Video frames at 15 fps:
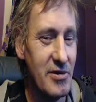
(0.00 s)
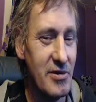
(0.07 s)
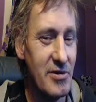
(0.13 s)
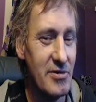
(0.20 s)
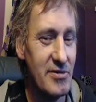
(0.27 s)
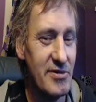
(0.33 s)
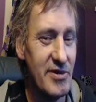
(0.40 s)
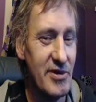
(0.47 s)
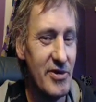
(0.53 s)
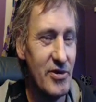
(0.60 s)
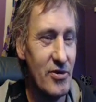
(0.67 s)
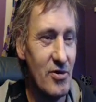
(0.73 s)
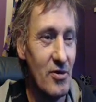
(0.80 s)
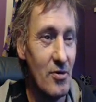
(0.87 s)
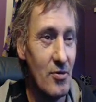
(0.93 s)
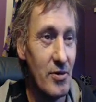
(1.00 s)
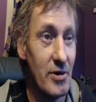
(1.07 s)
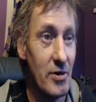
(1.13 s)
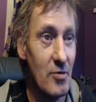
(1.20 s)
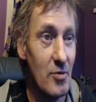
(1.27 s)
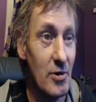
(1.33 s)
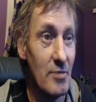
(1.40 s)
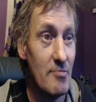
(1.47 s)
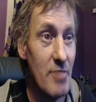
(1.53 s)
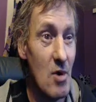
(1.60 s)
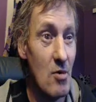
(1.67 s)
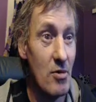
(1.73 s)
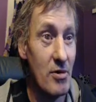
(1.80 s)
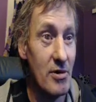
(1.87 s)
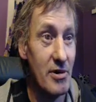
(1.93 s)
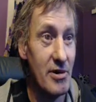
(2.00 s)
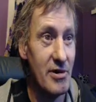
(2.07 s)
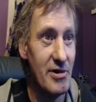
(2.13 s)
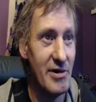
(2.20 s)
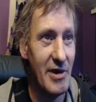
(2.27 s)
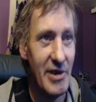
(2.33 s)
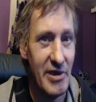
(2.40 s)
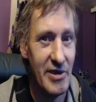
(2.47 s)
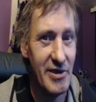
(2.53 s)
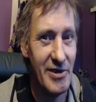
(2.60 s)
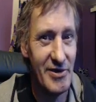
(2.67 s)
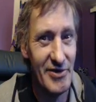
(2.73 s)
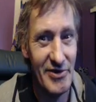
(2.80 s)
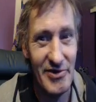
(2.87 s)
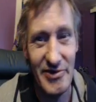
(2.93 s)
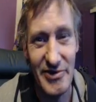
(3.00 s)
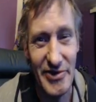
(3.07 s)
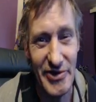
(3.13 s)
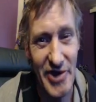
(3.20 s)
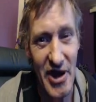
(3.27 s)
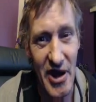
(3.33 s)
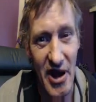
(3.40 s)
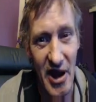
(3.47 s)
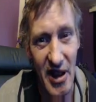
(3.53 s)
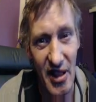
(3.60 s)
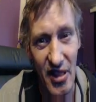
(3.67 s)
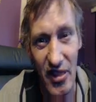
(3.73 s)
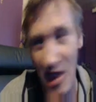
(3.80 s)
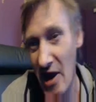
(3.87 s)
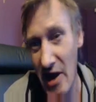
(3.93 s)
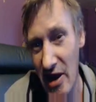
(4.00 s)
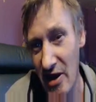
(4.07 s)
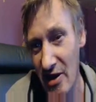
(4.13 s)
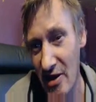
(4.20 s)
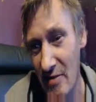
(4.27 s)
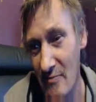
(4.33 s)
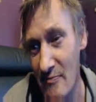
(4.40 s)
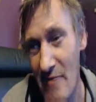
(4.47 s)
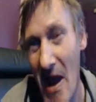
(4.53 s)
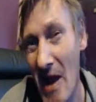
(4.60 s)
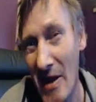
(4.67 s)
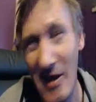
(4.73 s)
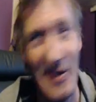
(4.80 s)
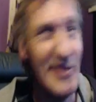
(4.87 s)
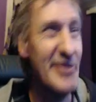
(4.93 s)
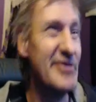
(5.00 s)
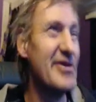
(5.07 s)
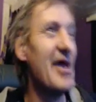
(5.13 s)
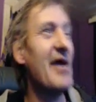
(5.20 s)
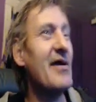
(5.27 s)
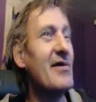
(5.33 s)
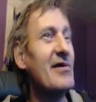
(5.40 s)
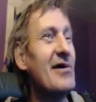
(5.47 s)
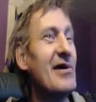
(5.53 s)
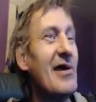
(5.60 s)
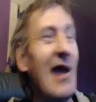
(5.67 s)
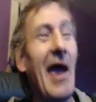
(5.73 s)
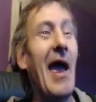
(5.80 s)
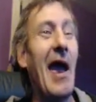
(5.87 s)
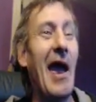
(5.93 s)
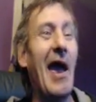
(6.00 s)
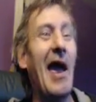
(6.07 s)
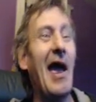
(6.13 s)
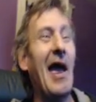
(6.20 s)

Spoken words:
did you know we were born in synthetic bodies? Ha ha!